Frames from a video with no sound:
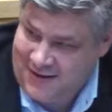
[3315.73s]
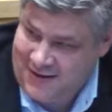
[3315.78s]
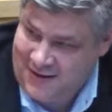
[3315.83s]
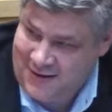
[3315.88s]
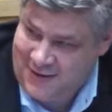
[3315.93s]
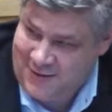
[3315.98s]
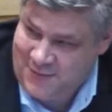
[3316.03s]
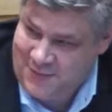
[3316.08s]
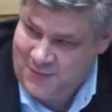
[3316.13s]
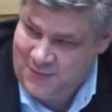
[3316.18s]

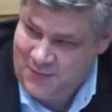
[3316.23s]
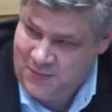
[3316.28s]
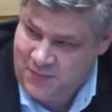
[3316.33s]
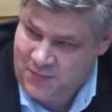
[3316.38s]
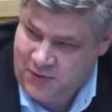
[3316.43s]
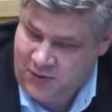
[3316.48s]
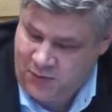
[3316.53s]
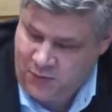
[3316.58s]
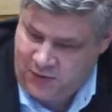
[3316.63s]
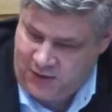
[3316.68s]

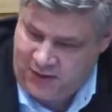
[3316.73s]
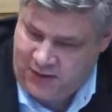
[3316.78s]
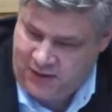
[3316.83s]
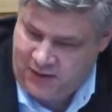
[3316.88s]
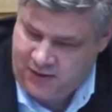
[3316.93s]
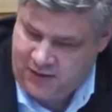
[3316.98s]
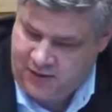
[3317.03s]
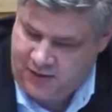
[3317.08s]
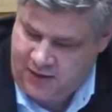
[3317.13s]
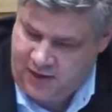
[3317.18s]
But we
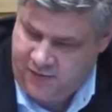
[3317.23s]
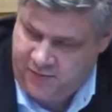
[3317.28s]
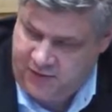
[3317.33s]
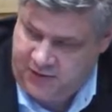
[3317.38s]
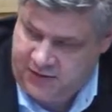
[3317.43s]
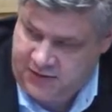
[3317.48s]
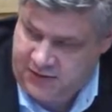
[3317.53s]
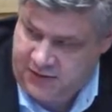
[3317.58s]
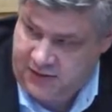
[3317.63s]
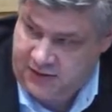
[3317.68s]
have
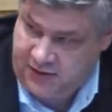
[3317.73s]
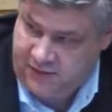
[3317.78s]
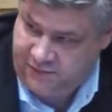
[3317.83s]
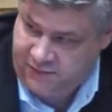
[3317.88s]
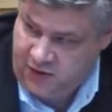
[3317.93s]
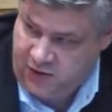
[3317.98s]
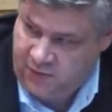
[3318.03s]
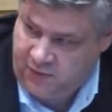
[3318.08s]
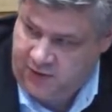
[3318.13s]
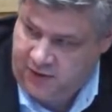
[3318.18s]
been
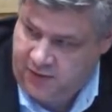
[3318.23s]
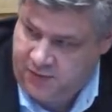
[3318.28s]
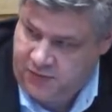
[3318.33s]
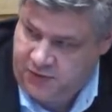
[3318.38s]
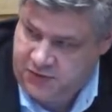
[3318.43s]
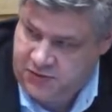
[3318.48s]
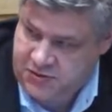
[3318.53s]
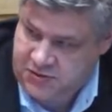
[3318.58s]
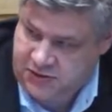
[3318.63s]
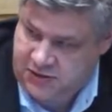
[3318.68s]
following up
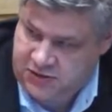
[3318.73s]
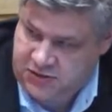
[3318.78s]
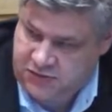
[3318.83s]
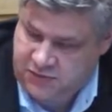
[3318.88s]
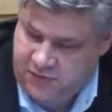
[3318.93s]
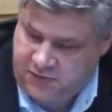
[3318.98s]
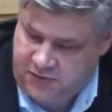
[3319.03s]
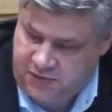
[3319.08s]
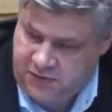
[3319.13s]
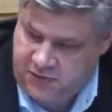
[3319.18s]
your
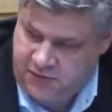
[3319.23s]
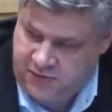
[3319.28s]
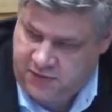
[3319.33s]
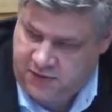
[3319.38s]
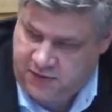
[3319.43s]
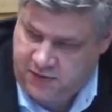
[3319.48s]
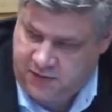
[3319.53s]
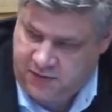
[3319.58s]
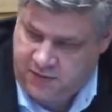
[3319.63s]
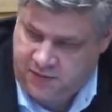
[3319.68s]
discussion with
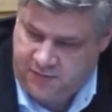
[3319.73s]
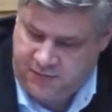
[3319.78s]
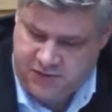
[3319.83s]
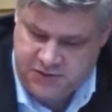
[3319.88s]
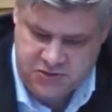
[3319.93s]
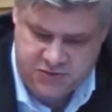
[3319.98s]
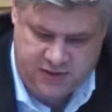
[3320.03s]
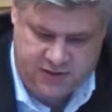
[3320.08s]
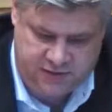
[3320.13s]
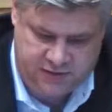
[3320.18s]

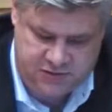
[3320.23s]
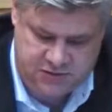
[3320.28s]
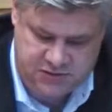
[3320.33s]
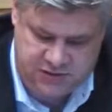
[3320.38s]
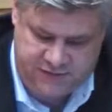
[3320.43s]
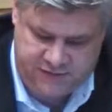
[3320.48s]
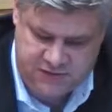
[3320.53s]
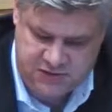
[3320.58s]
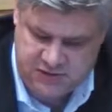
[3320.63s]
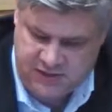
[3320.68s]
Minister Aller's
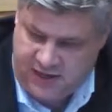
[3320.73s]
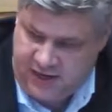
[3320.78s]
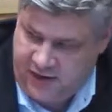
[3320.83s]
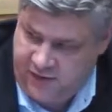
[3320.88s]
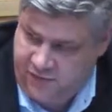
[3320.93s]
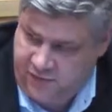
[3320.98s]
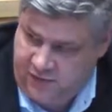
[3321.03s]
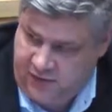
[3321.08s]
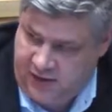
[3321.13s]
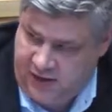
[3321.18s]
Chief of
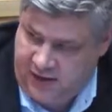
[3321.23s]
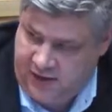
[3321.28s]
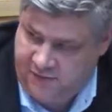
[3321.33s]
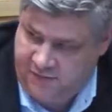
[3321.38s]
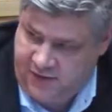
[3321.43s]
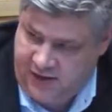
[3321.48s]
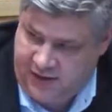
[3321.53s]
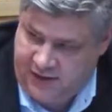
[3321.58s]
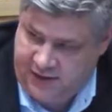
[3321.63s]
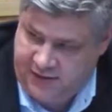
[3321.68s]
Staff. We have
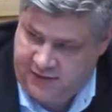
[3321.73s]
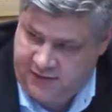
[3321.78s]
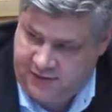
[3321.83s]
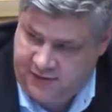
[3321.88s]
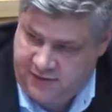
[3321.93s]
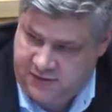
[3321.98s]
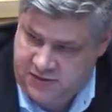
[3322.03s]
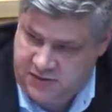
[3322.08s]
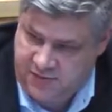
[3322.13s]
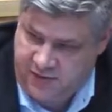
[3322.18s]

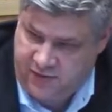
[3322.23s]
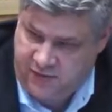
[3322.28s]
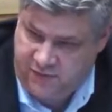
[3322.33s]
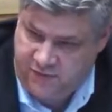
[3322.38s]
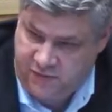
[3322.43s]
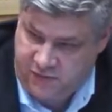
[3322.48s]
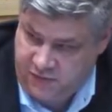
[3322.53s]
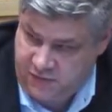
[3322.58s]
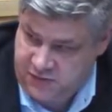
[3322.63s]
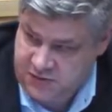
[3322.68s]
had some other
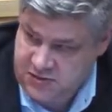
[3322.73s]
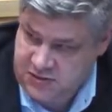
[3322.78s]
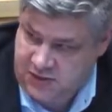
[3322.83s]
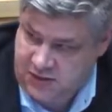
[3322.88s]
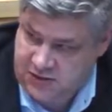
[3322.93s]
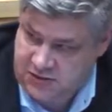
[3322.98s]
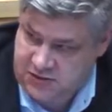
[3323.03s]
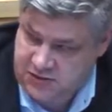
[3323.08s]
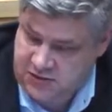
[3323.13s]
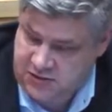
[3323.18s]
further
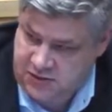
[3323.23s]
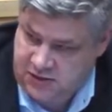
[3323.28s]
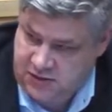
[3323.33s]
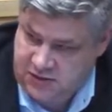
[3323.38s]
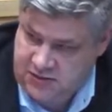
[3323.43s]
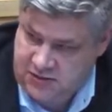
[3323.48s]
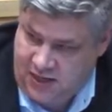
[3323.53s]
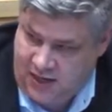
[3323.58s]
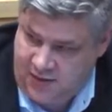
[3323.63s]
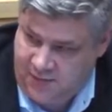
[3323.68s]
discussions on
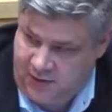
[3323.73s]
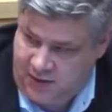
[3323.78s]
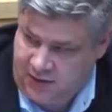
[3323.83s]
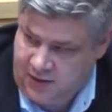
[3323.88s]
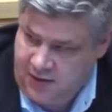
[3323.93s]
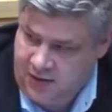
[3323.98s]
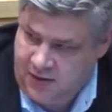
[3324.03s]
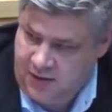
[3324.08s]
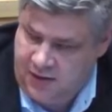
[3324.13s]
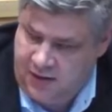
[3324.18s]
timing,
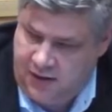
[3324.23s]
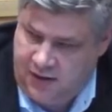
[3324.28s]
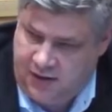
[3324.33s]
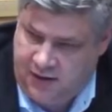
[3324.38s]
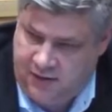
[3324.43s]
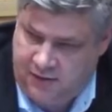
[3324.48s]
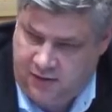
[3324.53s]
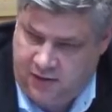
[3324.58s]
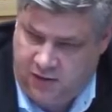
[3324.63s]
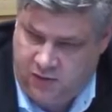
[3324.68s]

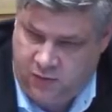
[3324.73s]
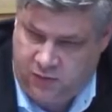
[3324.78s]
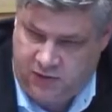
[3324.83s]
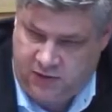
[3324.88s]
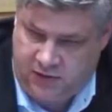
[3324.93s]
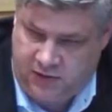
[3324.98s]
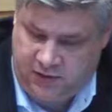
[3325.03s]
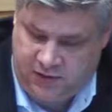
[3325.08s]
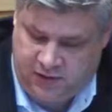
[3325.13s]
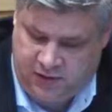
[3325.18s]
and
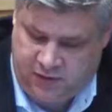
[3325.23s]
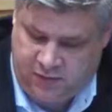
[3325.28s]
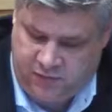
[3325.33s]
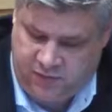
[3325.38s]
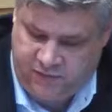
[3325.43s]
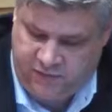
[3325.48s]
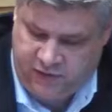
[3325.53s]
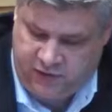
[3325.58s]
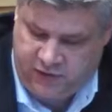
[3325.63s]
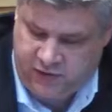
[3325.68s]
we're
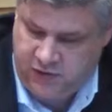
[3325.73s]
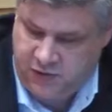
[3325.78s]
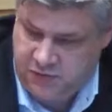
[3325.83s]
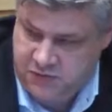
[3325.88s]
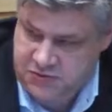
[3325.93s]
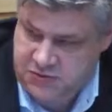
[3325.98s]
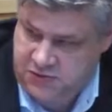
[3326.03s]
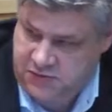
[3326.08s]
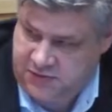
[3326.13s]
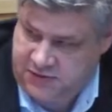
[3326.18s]
very
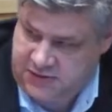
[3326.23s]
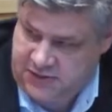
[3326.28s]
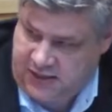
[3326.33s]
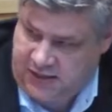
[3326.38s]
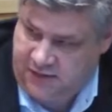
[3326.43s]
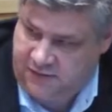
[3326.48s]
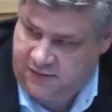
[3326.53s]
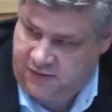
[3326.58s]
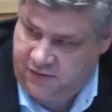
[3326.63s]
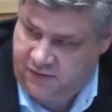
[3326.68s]
close to a
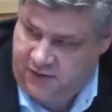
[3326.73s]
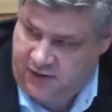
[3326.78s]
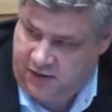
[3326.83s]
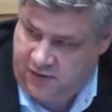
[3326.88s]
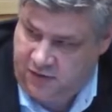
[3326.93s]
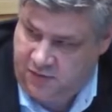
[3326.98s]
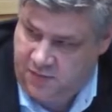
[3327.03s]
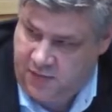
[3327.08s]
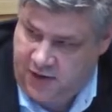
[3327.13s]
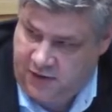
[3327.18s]
date near the end of
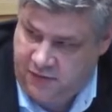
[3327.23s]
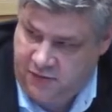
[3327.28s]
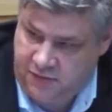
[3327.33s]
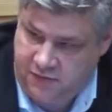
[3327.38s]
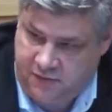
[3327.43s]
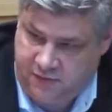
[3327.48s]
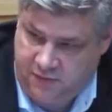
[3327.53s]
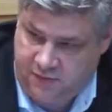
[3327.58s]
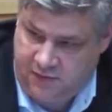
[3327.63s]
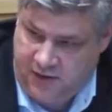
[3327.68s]
the month
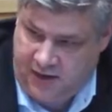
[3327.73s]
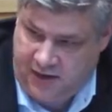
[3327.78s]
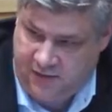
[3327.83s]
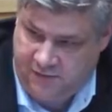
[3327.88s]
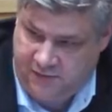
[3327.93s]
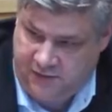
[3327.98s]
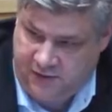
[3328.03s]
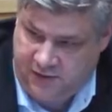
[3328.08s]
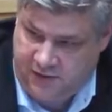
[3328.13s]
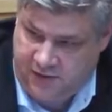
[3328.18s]
to
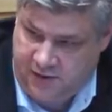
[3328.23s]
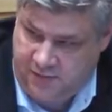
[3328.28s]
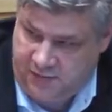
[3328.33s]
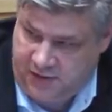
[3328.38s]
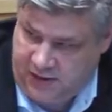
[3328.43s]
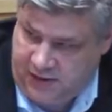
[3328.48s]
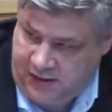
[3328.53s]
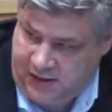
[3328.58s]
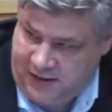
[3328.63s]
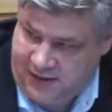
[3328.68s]
have a
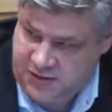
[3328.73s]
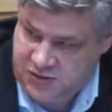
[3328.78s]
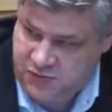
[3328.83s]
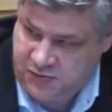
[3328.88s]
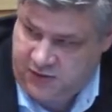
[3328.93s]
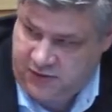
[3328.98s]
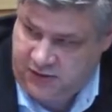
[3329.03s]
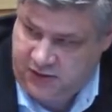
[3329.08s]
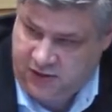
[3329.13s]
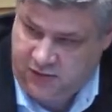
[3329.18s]
meeting as
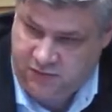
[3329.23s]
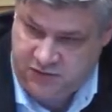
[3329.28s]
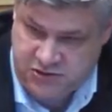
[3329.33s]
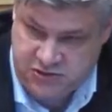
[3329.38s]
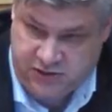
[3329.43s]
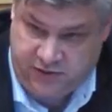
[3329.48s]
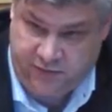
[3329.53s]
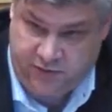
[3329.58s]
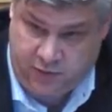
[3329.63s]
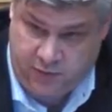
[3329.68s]
we
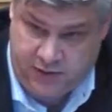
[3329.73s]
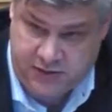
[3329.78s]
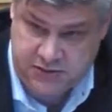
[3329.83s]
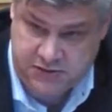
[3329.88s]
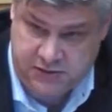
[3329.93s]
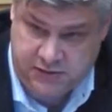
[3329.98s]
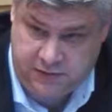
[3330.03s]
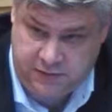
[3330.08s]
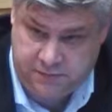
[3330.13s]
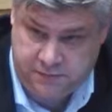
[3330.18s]
originally
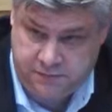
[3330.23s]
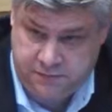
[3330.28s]
requested.